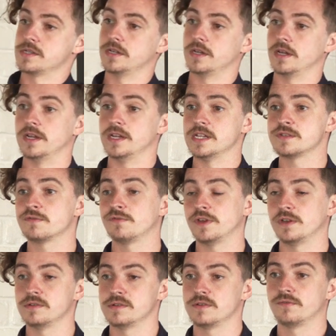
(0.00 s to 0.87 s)
and, and this
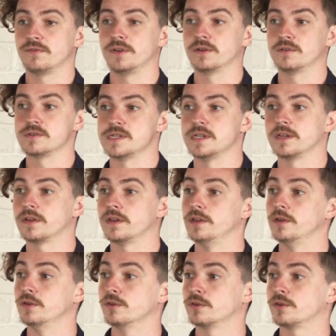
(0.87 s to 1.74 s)
feels into
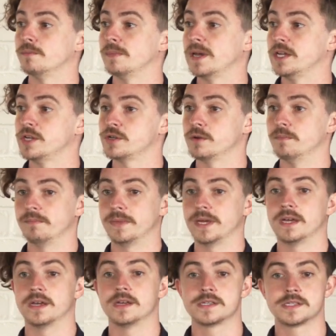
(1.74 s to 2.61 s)
the automation bit.